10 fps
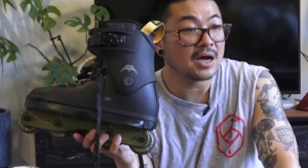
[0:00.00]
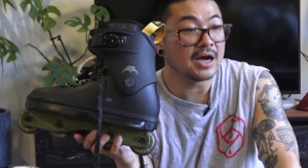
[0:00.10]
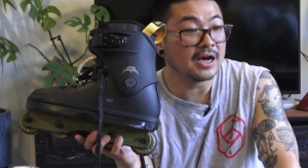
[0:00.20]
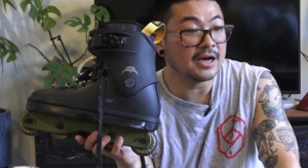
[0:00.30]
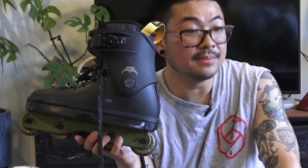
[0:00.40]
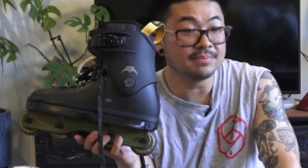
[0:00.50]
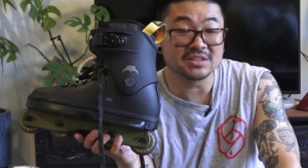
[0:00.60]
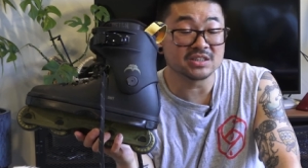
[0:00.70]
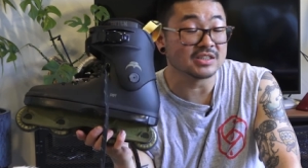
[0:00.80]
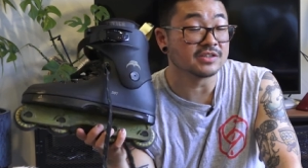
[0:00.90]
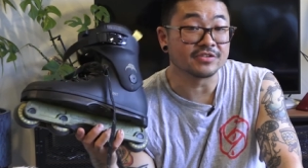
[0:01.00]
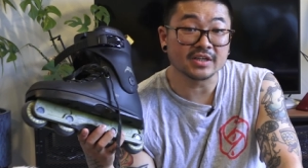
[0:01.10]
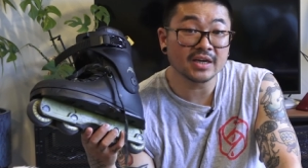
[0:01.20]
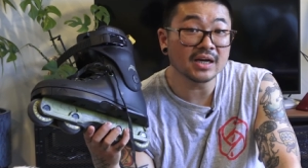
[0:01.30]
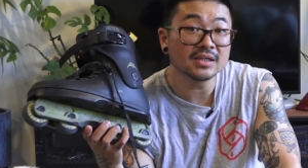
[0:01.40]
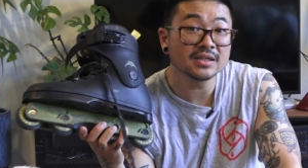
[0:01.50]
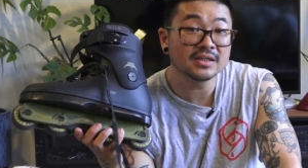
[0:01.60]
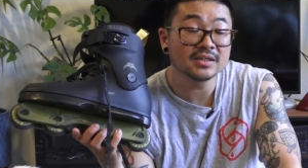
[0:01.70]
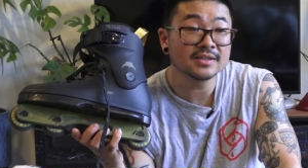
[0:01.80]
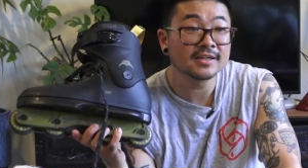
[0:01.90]
um, but just a different
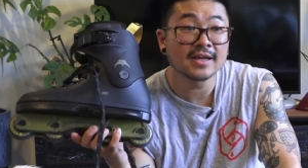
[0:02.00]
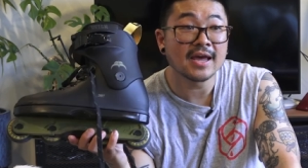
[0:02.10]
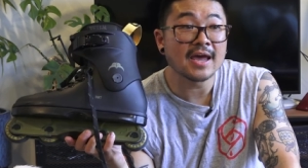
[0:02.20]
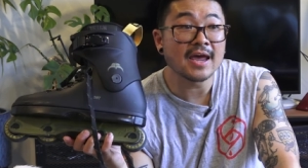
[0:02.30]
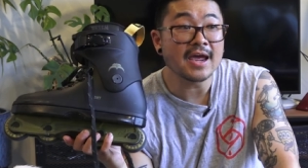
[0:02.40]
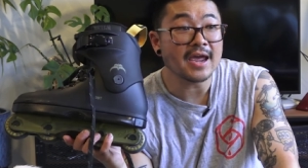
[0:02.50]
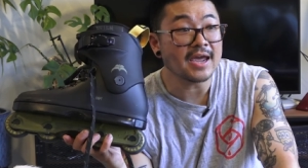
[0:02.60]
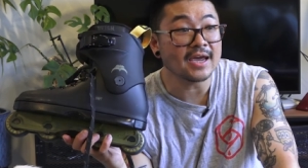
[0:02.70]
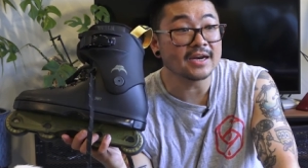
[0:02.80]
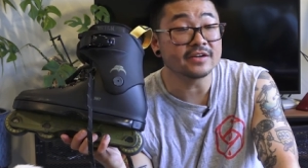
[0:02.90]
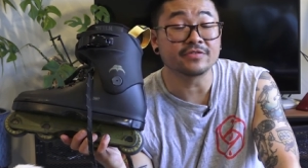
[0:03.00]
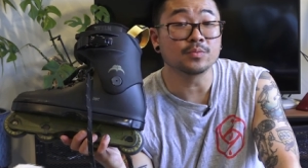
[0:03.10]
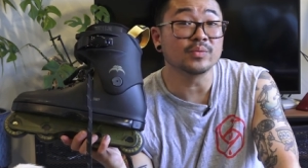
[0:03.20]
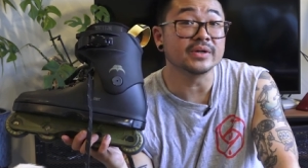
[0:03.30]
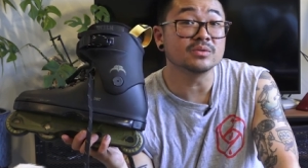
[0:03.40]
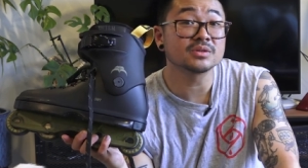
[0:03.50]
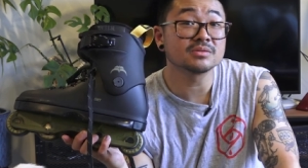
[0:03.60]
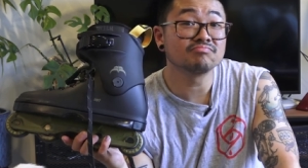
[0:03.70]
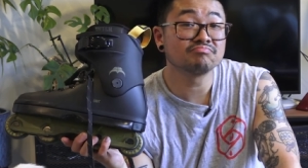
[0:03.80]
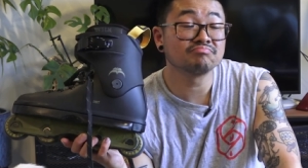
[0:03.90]
color and different wheels.